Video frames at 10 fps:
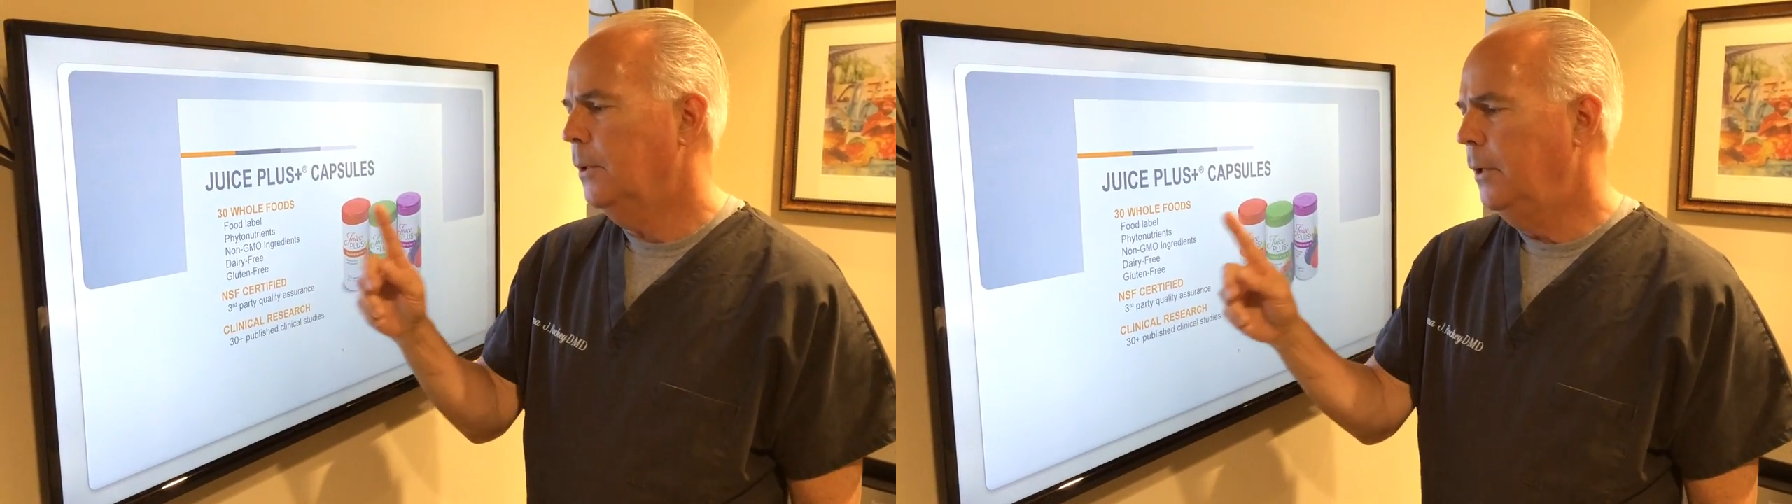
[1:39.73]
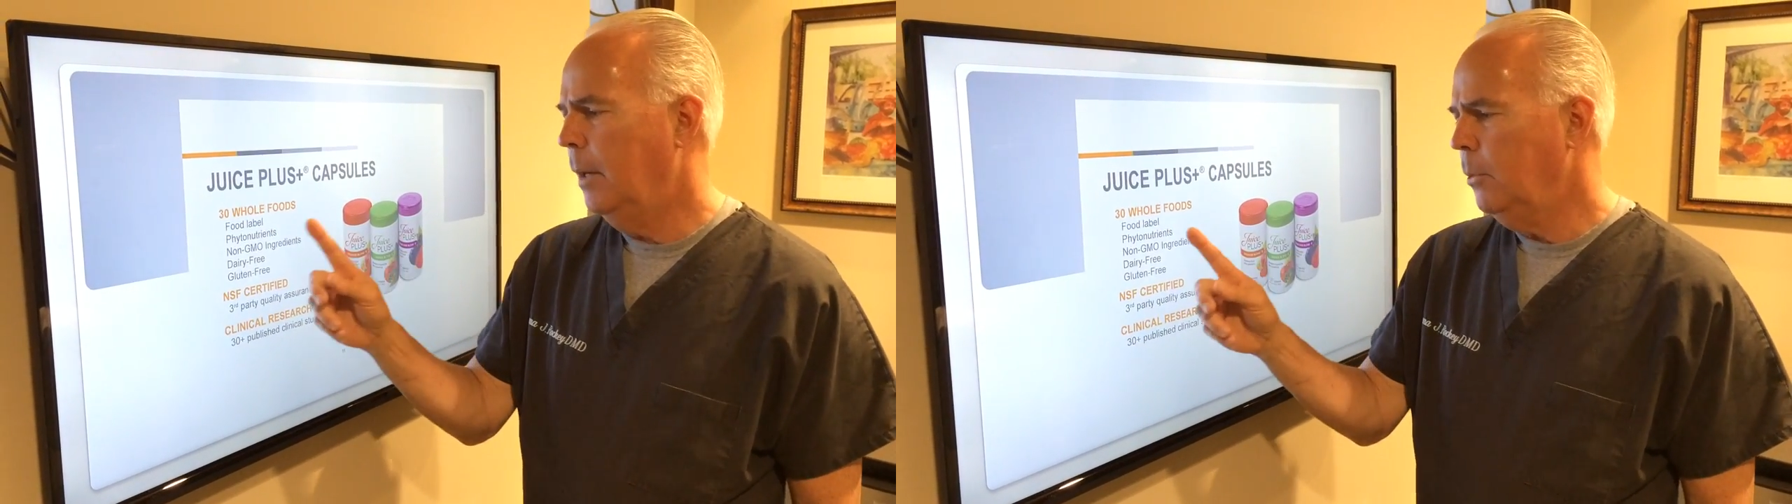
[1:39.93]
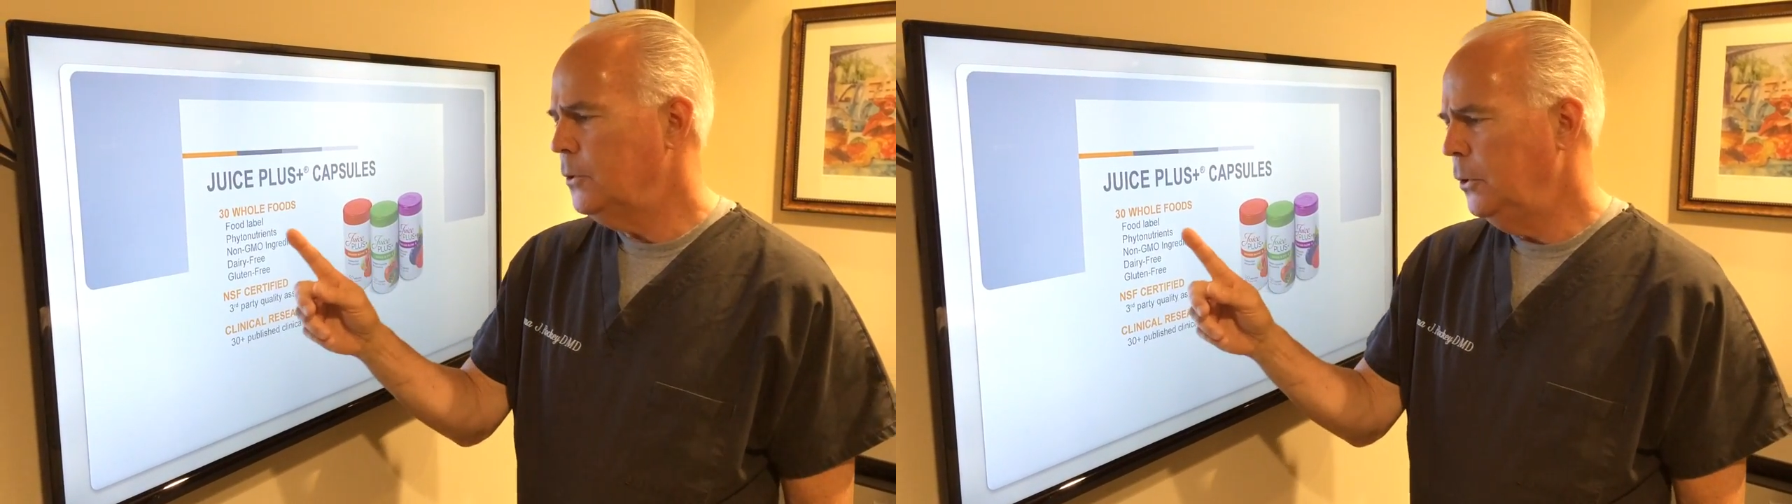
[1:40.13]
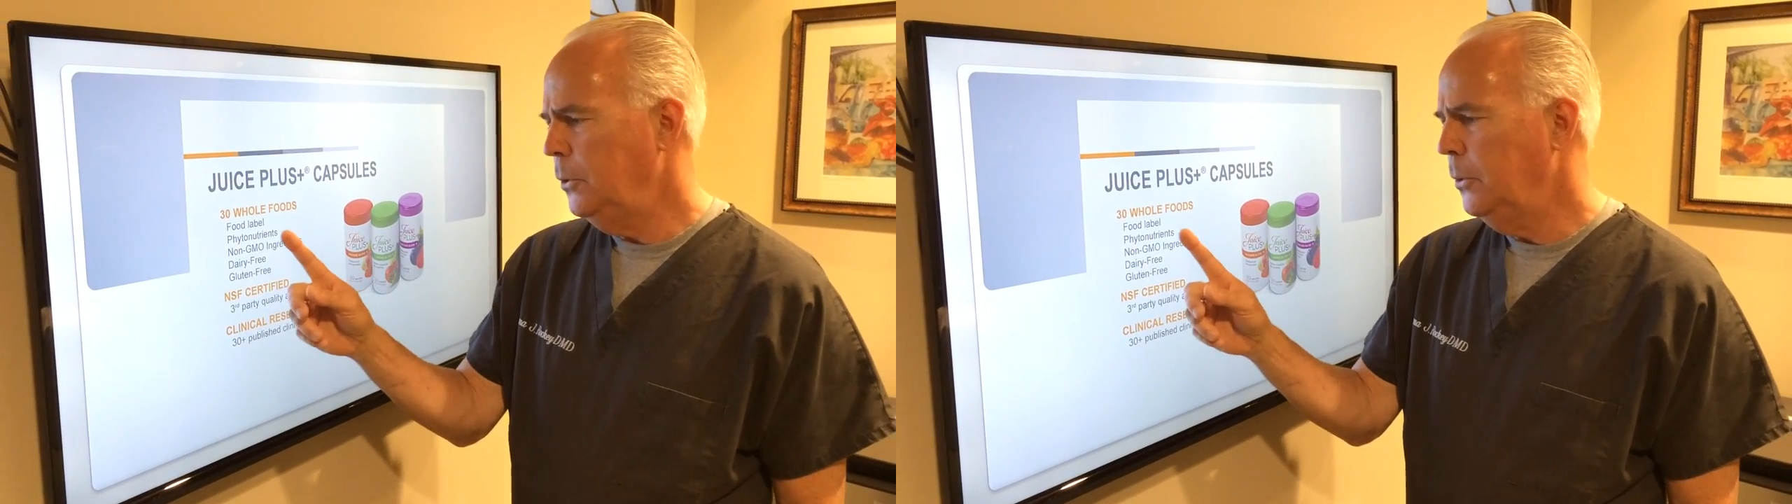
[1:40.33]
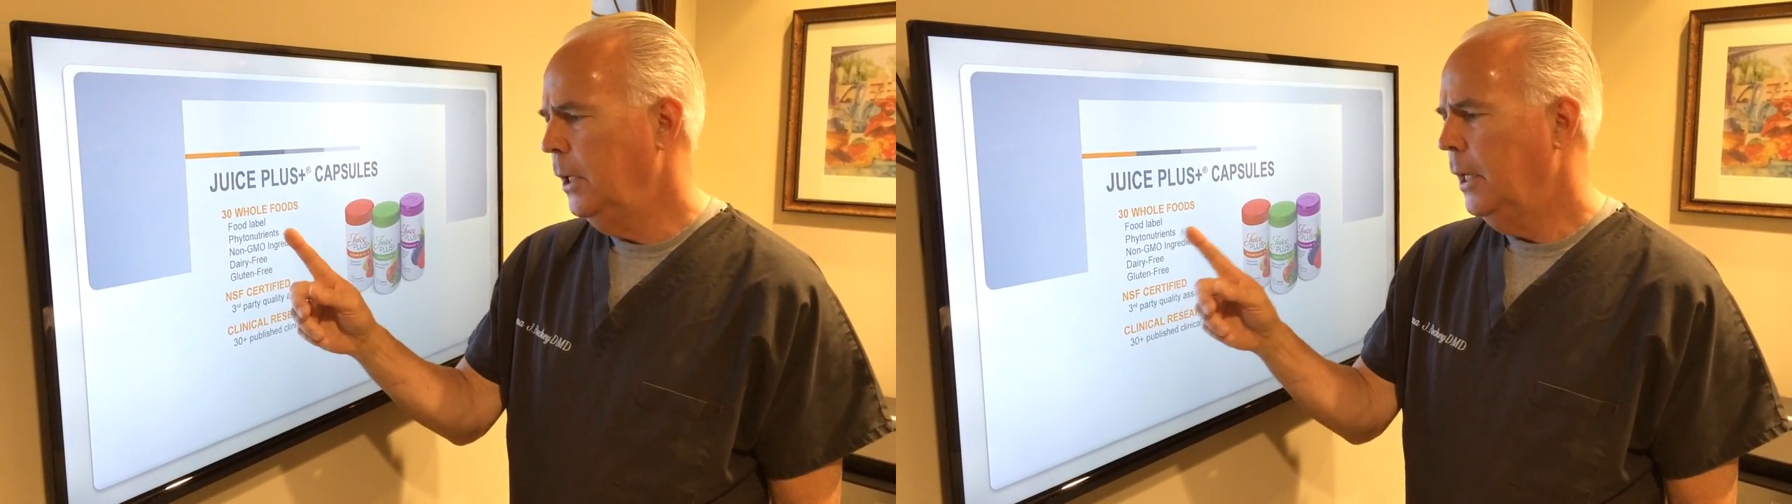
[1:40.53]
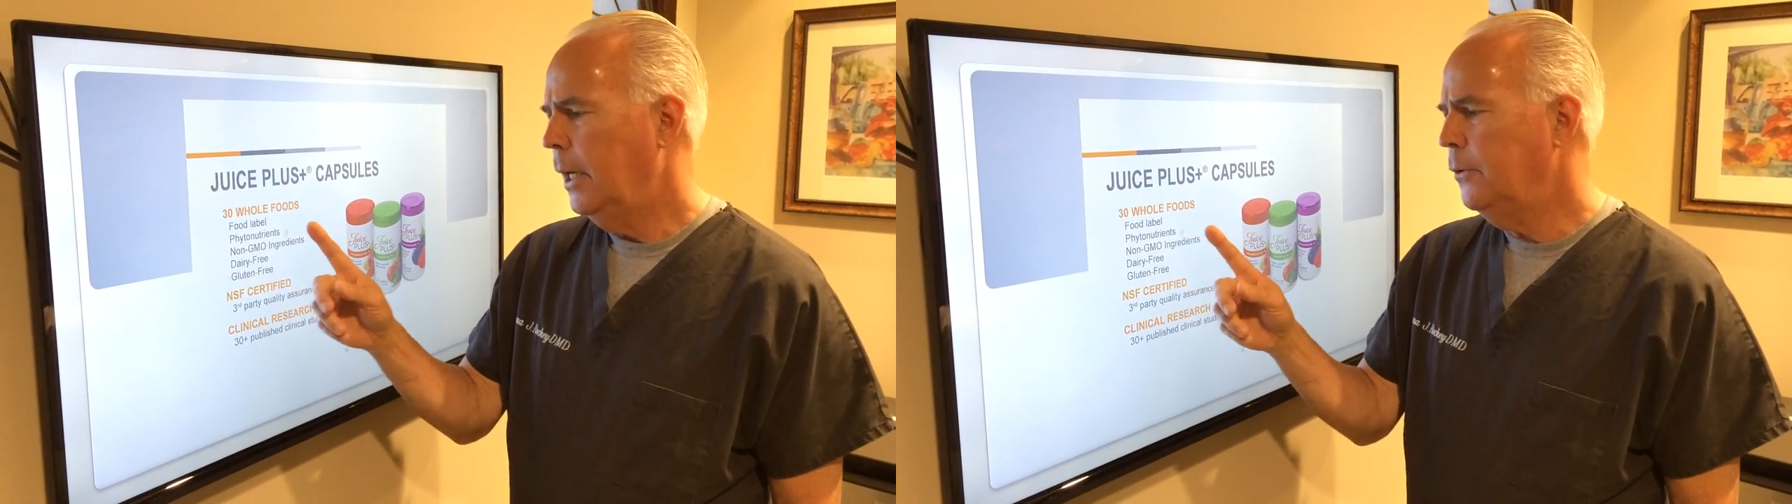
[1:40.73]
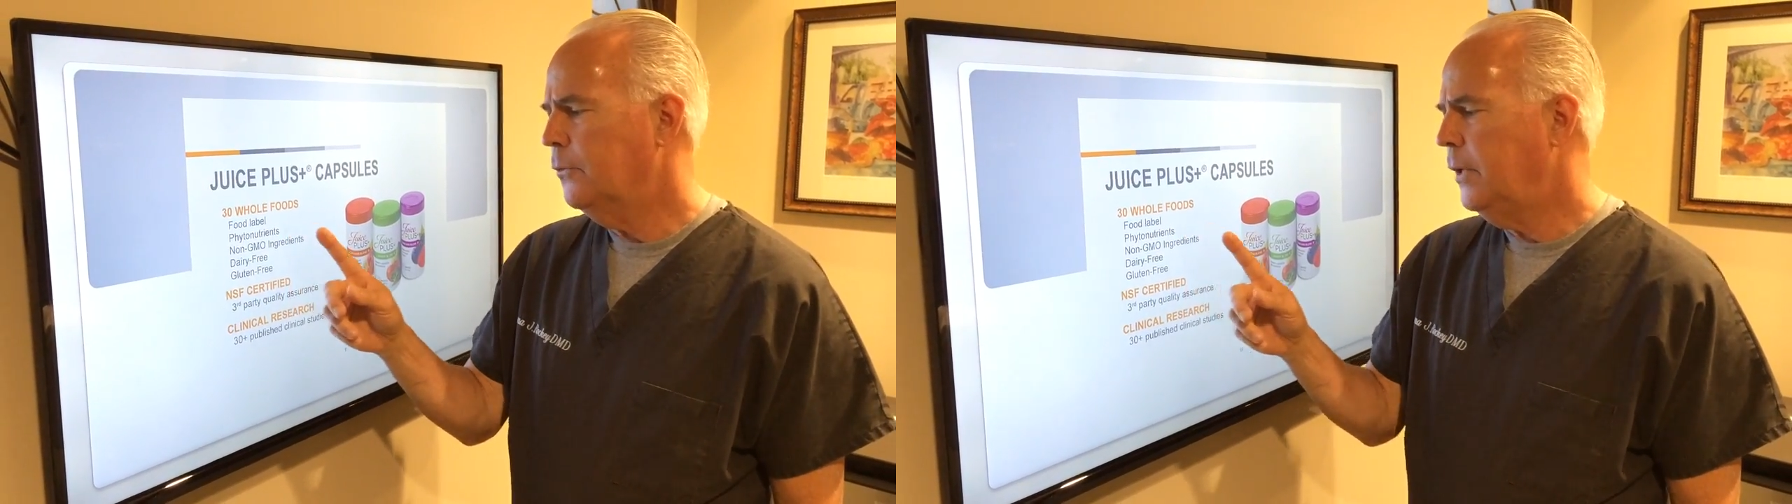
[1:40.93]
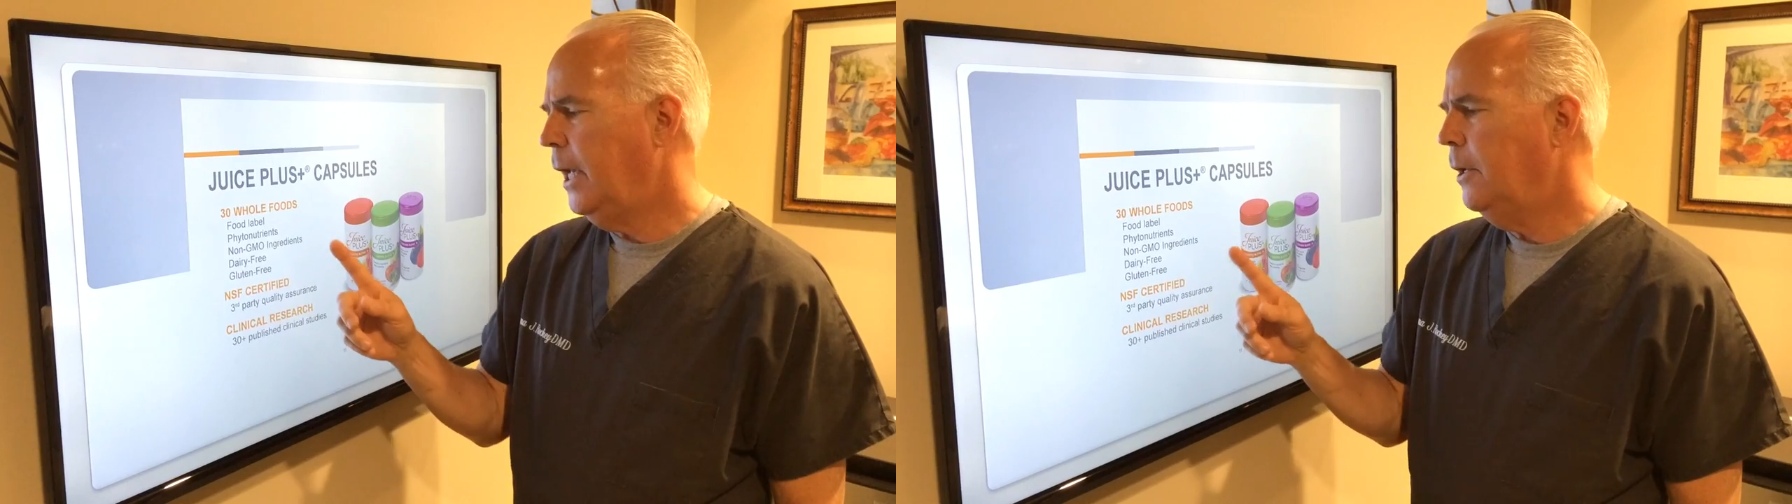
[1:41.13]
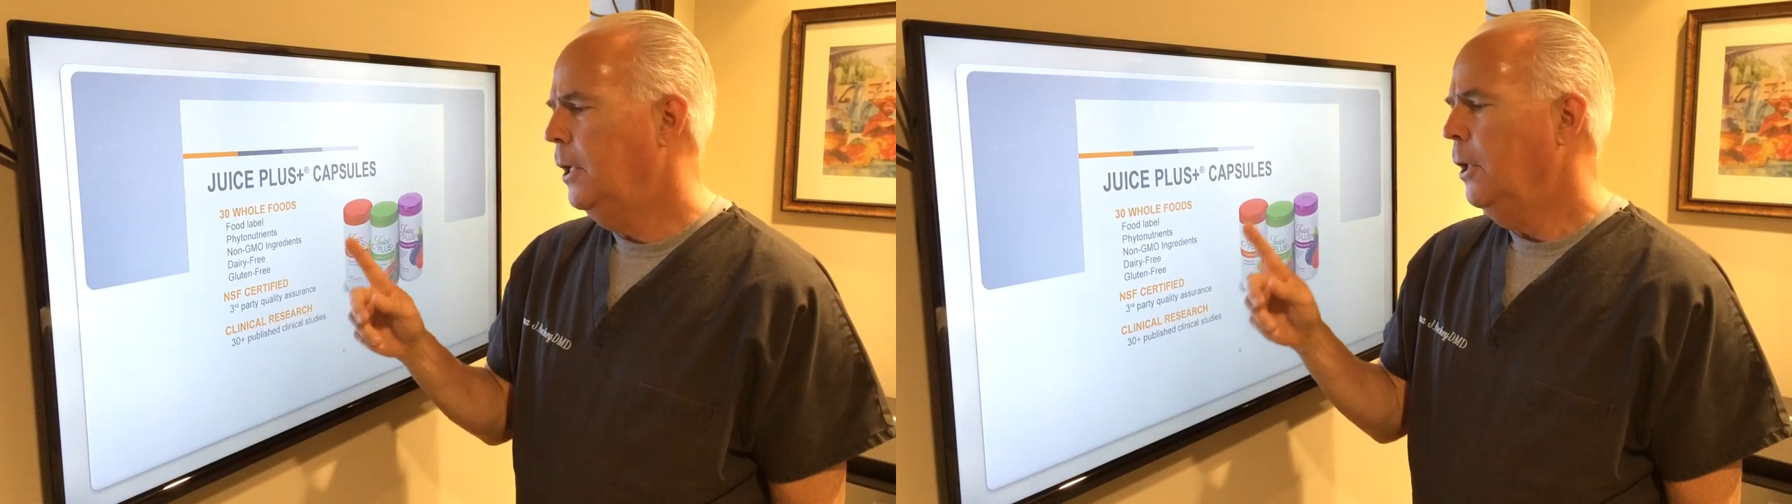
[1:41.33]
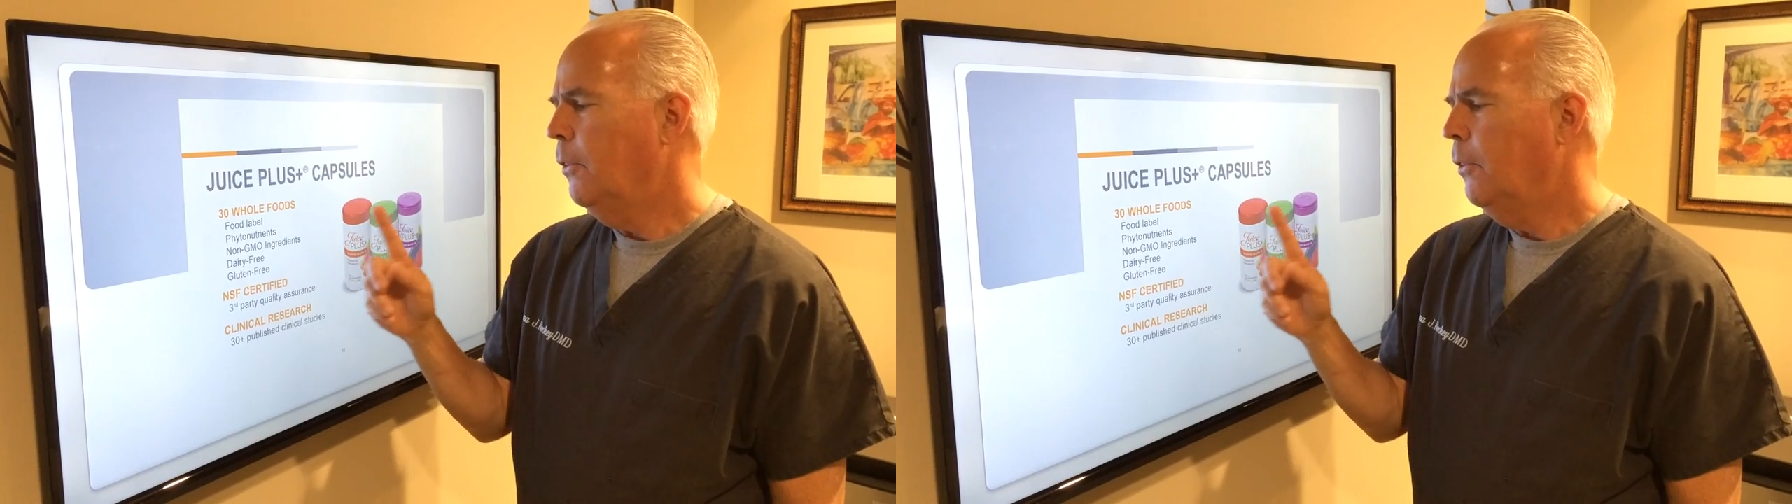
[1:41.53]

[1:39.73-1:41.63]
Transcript: Number two, understand